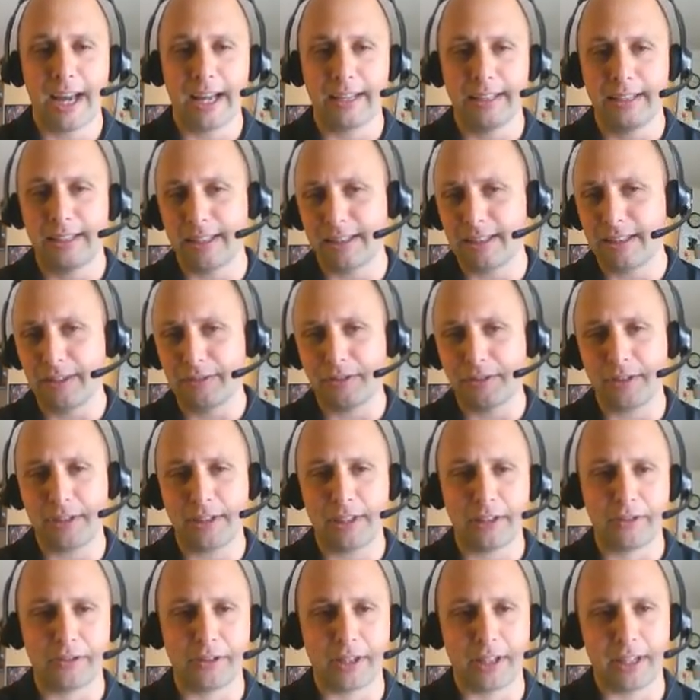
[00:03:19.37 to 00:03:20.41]
And the
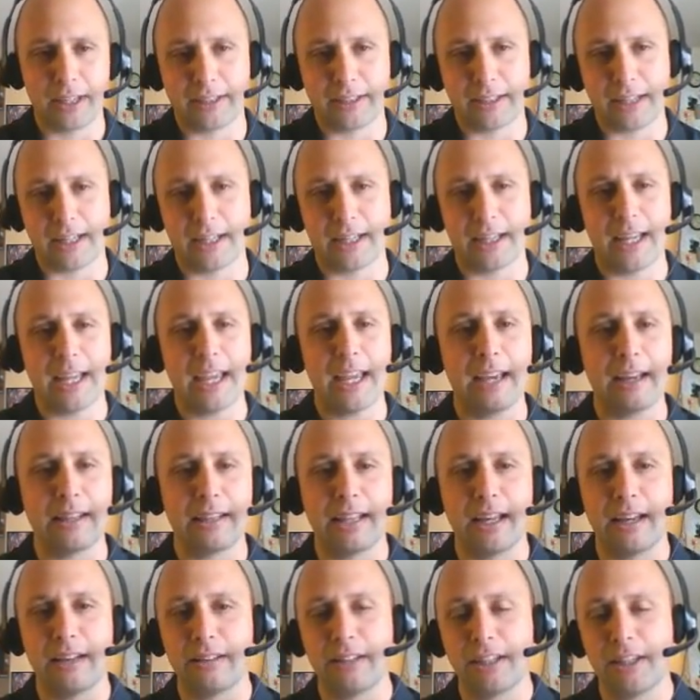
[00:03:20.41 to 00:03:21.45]
difference here really is that
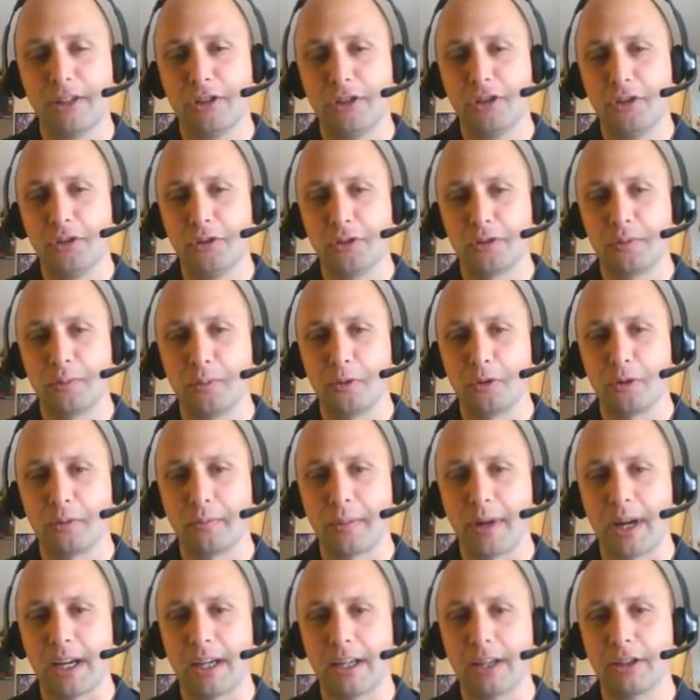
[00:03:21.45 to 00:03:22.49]
ELL is used more
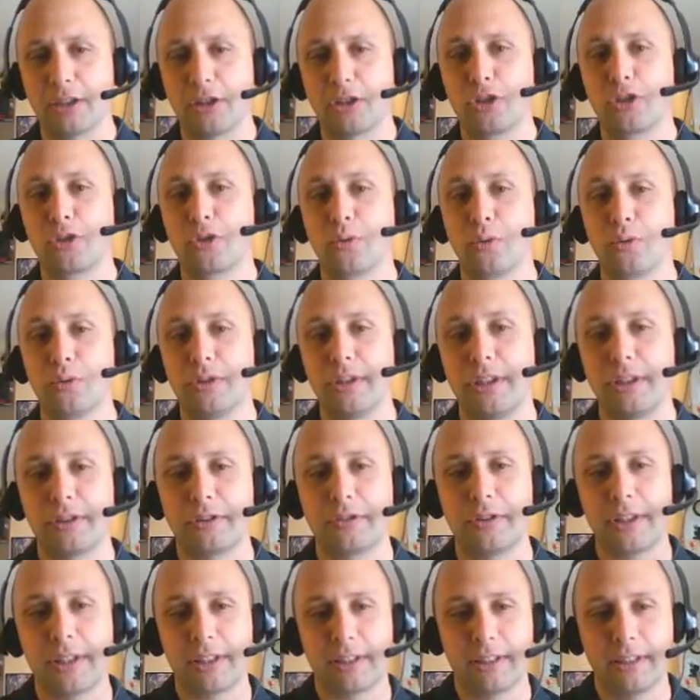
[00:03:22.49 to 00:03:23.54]
by school
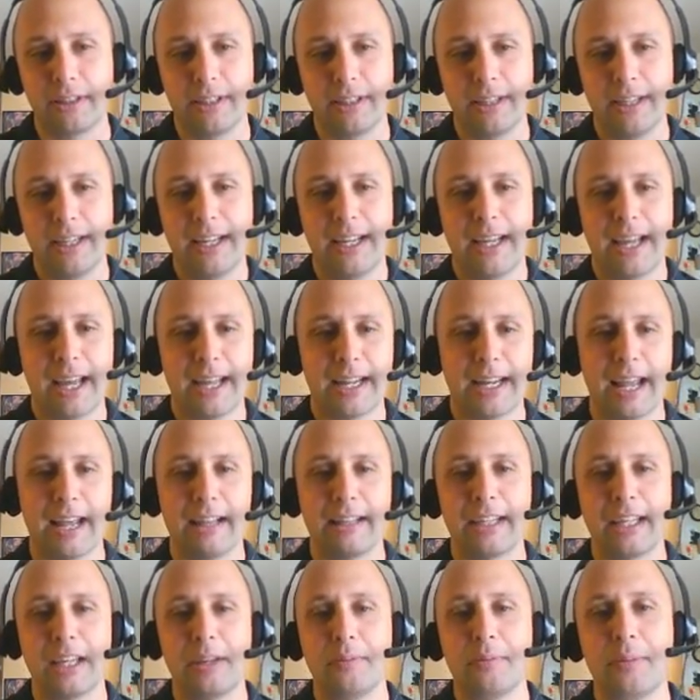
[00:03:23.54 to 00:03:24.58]
districts, and
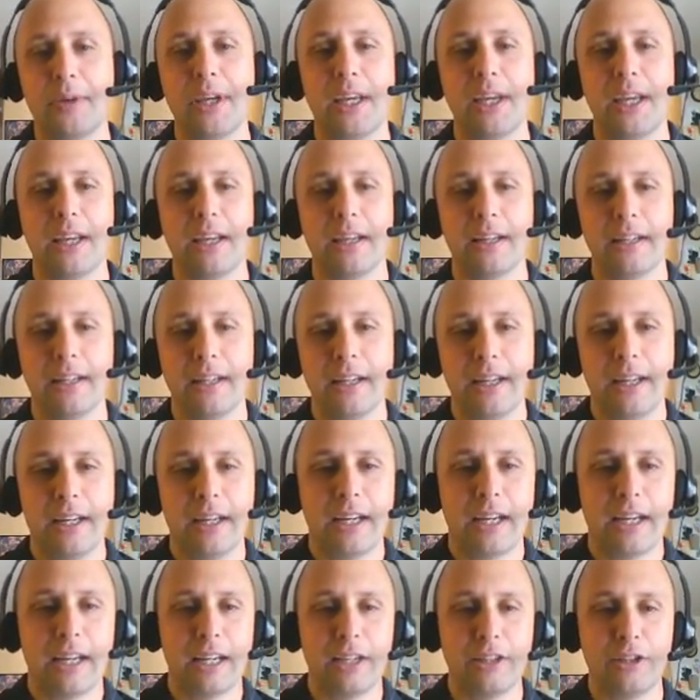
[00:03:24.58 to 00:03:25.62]
LEP
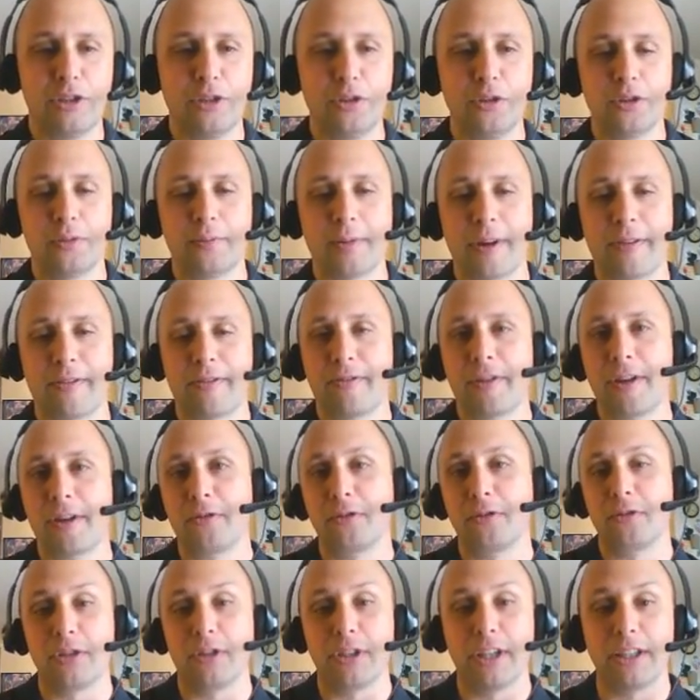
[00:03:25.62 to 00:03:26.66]
is used by
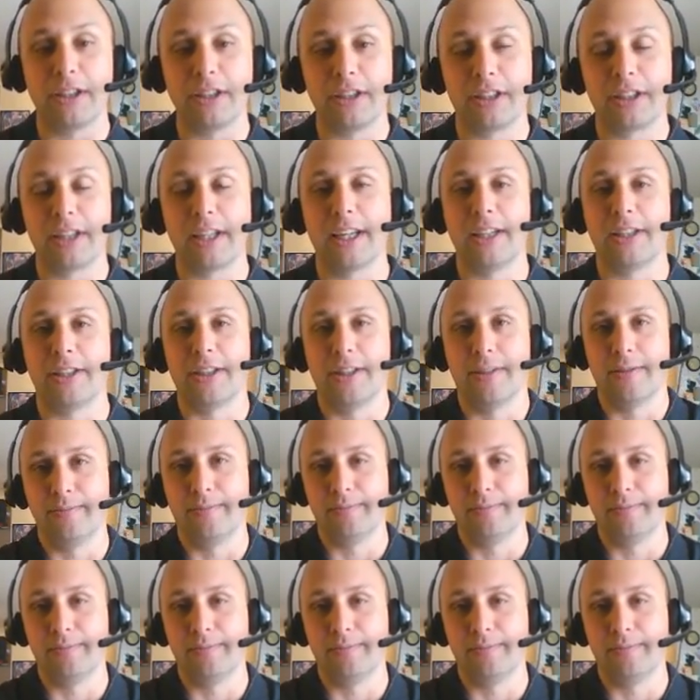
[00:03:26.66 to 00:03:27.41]
federal legislation.